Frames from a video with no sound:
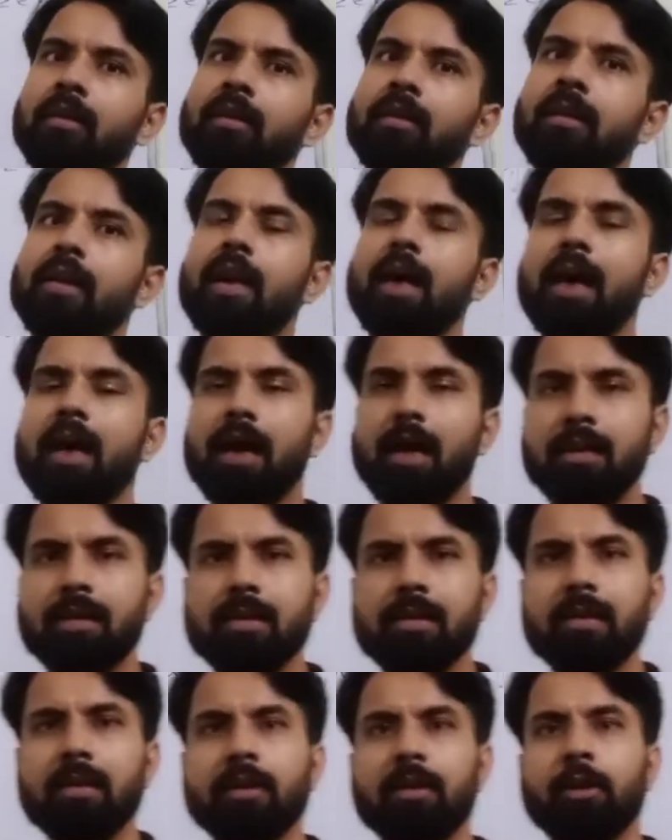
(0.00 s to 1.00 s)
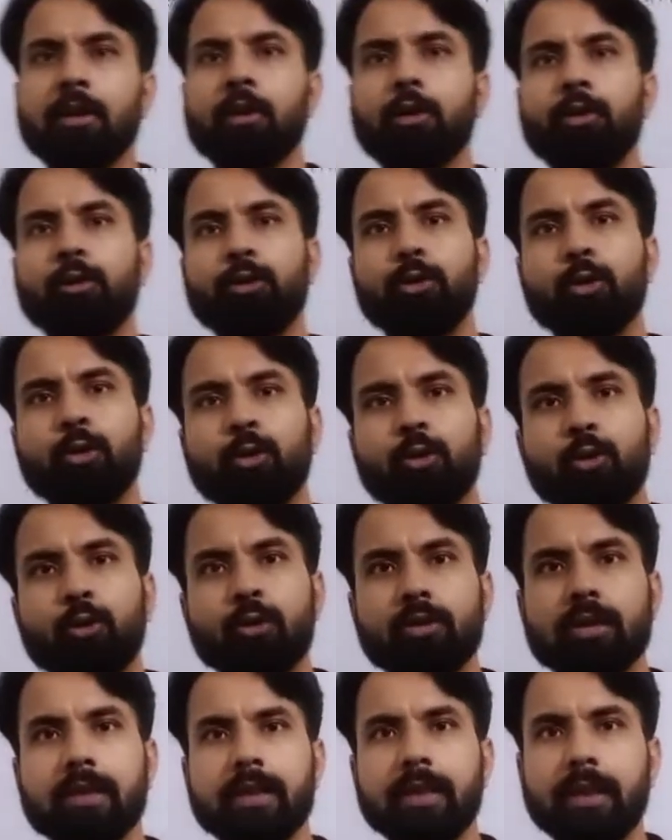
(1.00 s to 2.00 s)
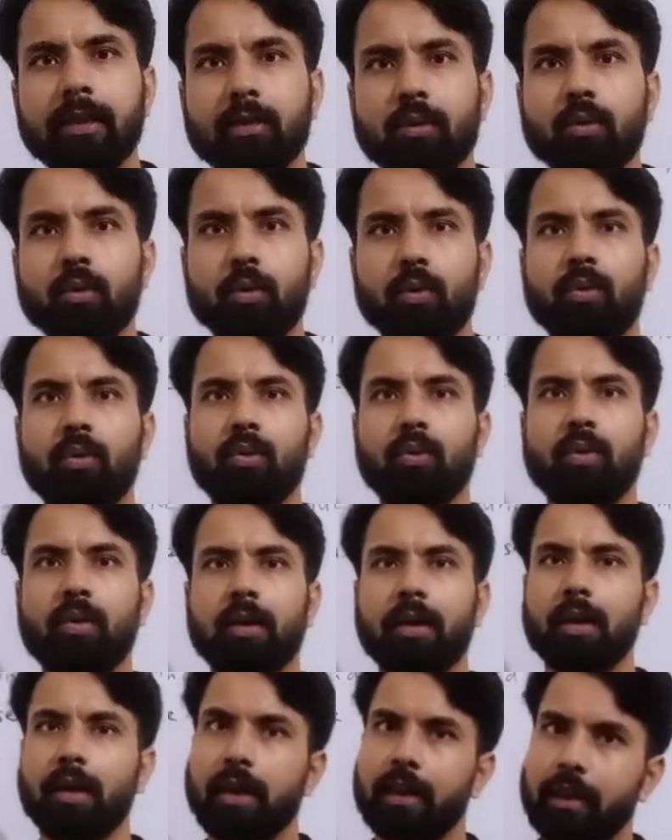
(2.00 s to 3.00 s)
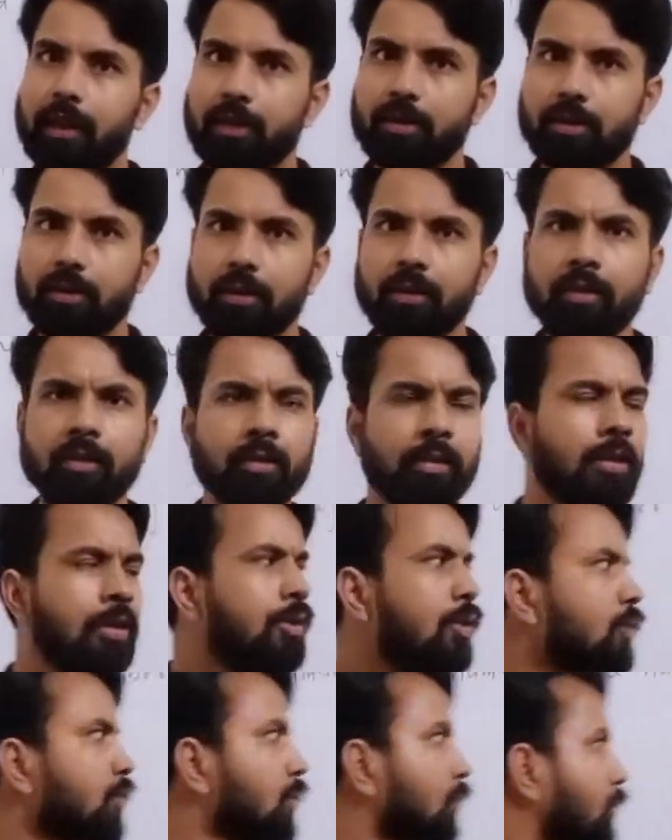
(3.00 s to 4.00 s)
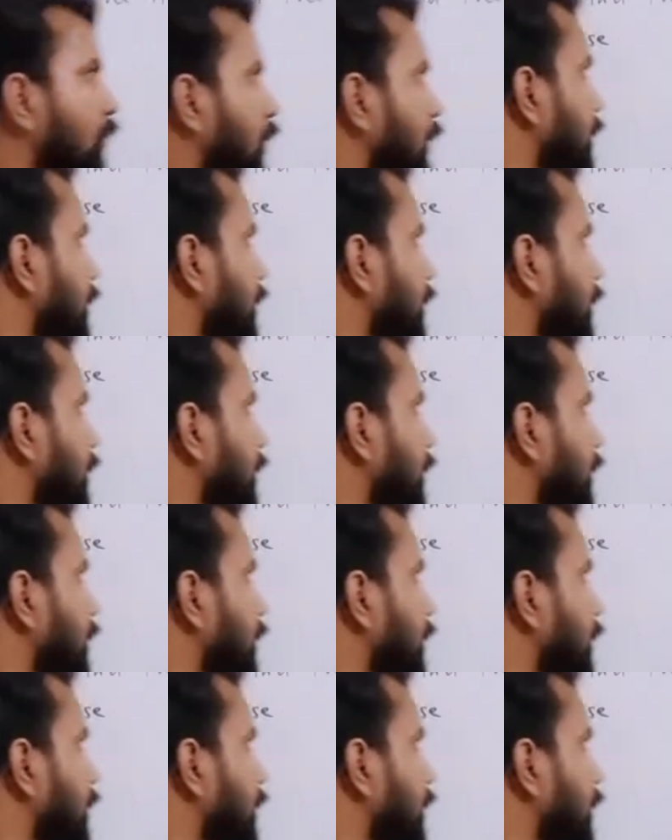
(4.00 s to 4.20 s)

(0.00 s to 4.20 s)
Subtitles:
has no zero. Understood? So what